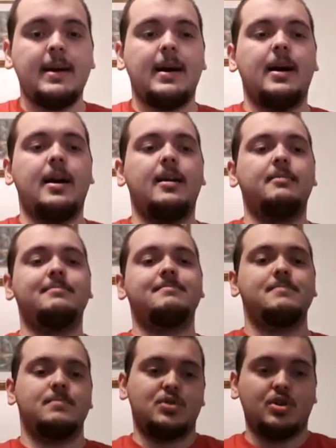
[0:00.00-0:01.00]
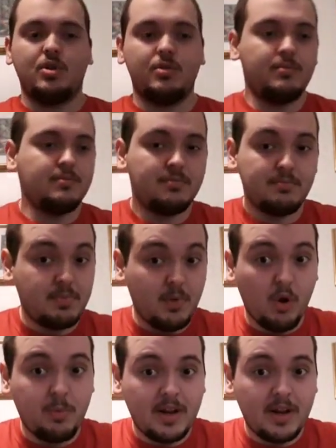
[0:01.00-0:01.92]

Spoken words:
So hope